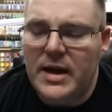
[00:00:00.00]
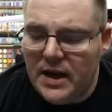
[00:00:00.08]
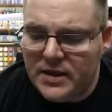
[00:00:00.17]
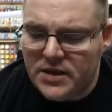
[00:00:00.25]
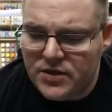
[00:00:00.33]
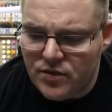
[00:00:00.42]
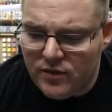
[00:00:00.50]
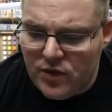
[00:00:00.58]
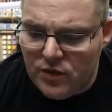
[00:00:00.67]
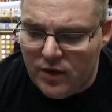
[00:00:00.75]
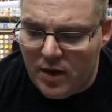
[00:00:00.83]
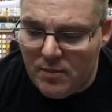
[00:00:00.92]
next let's
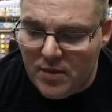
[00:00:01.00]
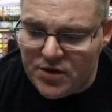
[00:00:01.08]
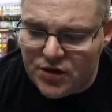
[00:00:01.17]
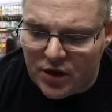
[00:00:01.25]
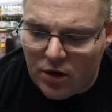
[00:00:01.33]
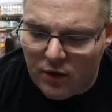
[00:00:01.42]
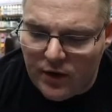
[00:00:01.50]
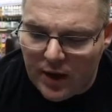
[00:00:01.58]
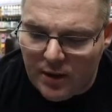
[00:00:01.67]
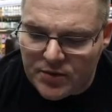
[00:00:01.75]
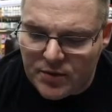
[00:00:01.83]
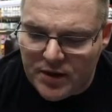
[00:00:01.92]
review the mission card that
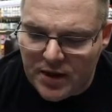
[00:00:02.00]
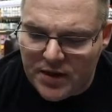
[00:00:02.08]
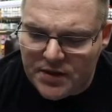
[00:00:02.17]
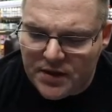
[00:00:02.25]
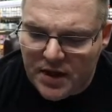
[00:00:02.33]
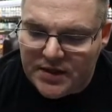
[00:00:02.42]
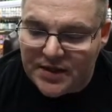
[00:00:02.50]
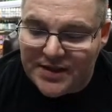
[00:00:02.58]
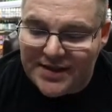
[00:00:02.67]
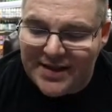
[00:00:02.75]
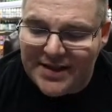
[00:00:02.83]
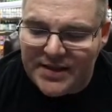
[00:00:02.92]
comes with this. It's a
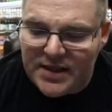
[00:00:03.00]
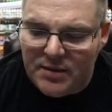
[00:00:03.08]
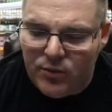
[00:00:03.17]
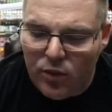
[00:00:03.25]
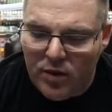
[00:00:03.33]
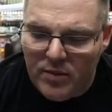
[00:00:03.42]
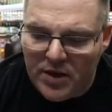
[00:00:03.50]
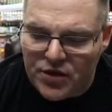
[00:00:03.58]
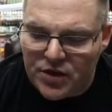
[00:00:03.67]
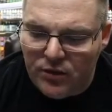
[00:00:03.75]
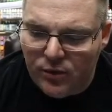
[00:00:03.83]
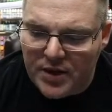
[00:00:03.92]
16-point
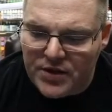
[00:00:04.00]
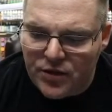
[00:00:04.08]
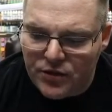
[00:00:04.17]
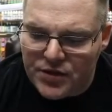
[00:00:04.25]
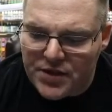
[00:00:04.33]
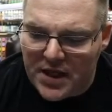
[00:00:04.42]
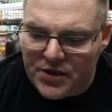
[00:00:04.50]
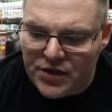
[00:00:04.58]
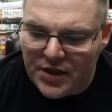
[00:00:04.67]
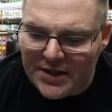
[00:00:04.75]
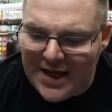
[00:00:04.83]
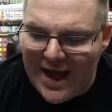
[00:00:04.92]
mission, Research
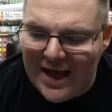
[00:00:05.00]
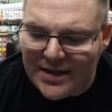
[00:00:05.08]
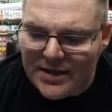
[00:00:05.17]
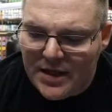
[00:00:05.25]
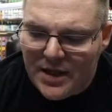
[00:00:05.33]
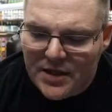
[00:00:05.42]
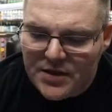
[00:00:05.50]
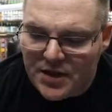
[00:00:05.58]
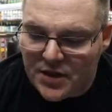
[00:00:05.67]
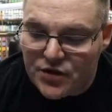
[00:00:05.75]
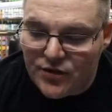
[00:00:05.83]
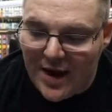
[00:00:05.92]
Station Attacked. It's an
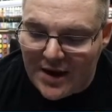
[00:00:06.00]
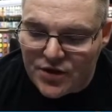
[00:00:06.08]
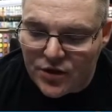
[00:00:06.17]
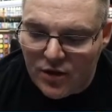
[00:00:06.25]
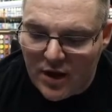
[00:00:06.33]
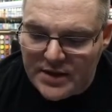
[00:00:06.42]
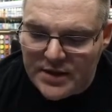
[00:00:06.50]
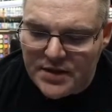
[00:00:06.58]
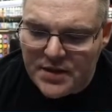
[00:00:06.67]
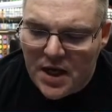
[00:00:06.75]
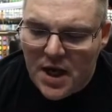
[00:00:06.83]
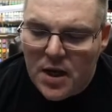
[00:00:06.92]
extraction crisis.
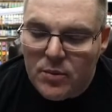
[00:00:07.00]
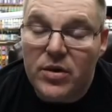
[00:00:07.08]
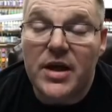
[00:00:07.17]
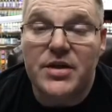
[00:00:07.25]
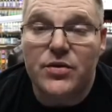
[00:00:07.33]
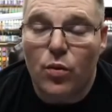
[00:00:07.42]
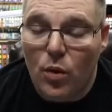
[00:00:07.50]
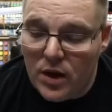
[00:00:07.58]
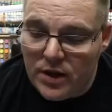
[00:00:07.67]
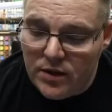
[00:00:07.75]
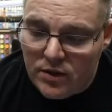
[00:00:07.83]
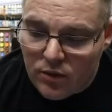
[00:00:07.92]
Place
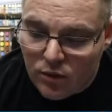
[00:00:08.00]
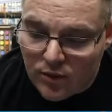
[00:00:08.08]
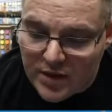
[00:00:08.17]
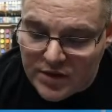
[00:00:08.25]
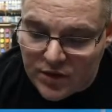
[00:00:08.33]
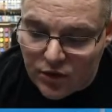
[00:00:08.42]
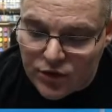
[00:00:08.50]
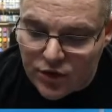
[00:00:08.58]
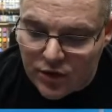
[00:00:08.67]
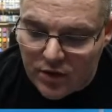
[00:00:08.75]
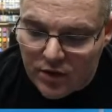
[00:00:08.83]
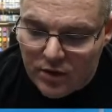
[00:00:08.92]
1 researcher,